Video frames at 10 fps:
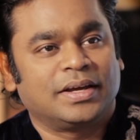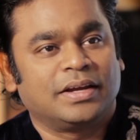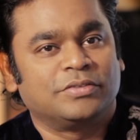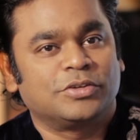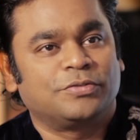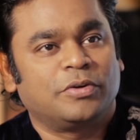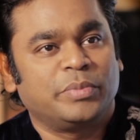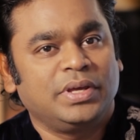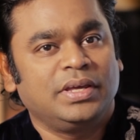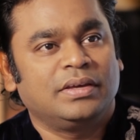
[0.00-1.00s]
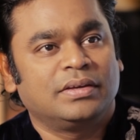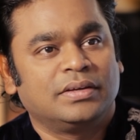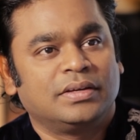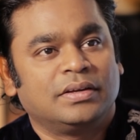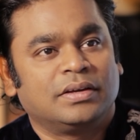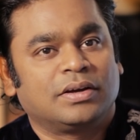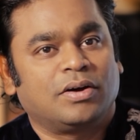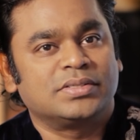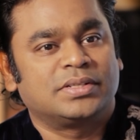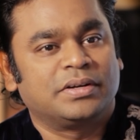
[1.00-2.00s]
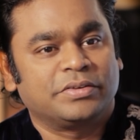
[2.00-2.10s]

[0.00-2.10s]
And so for me, constant